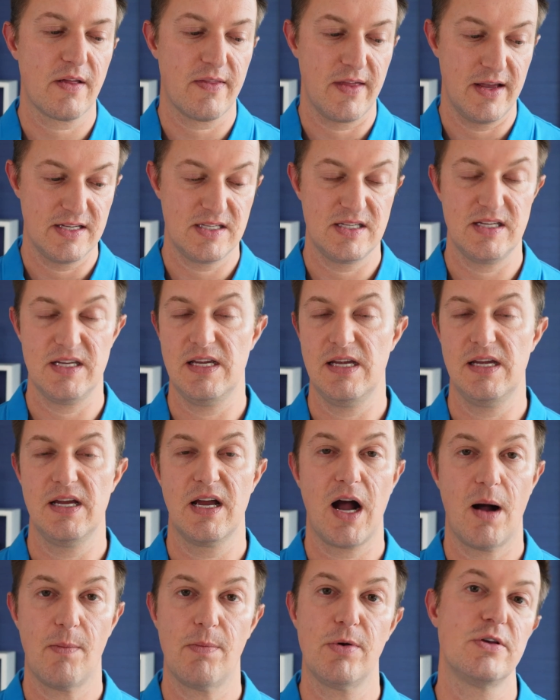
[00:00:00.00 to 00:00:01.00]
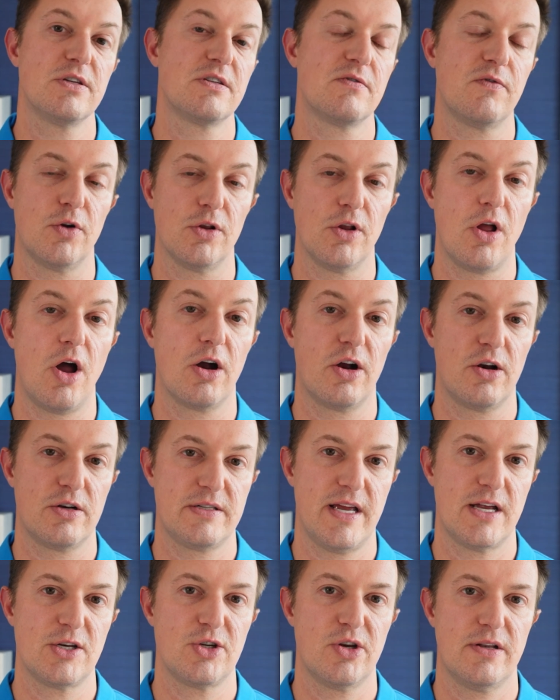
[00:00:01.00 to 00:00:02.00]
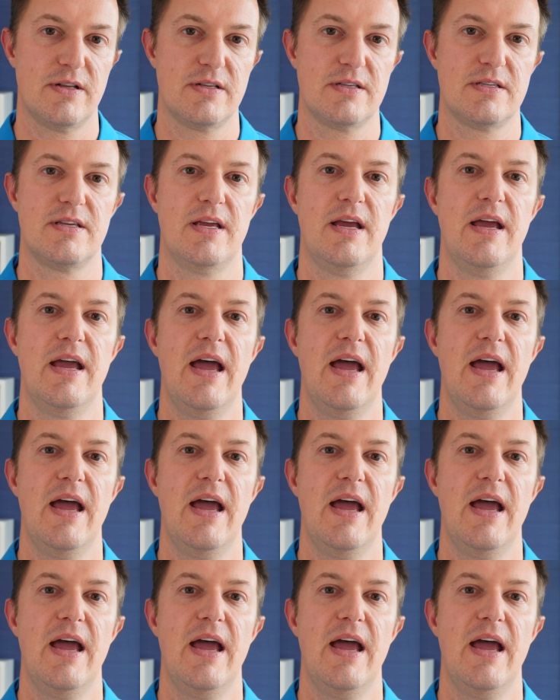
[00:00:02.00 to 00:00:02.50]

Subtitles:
They see couples for longer sessions.